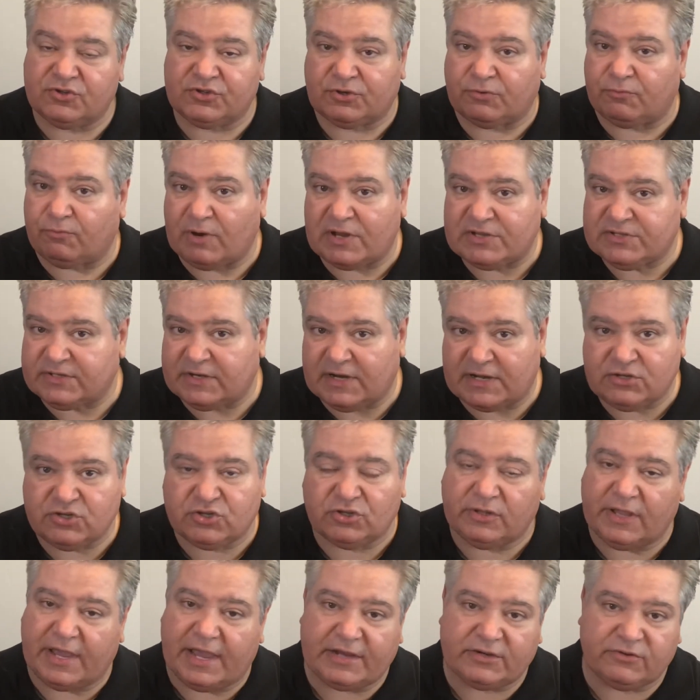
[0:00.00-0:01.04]
the
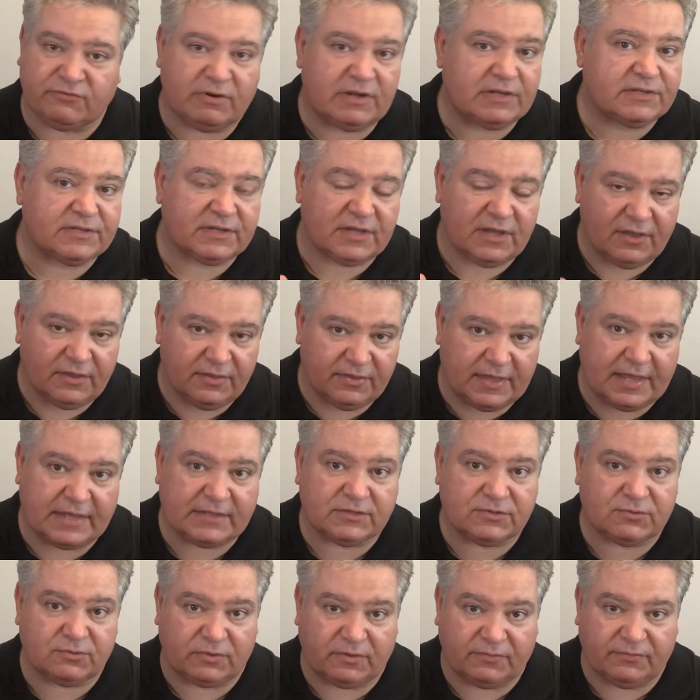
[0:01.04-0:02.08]
residential address, that
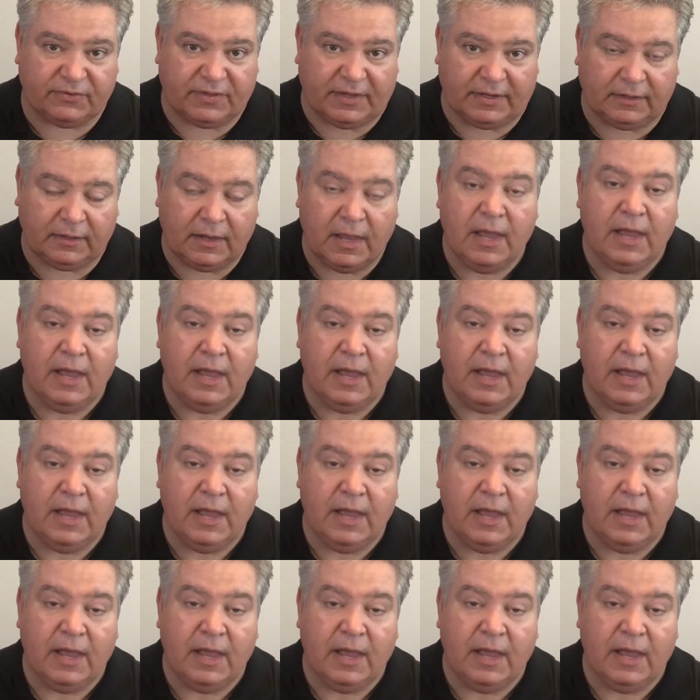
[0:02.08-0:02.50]
sort of thing.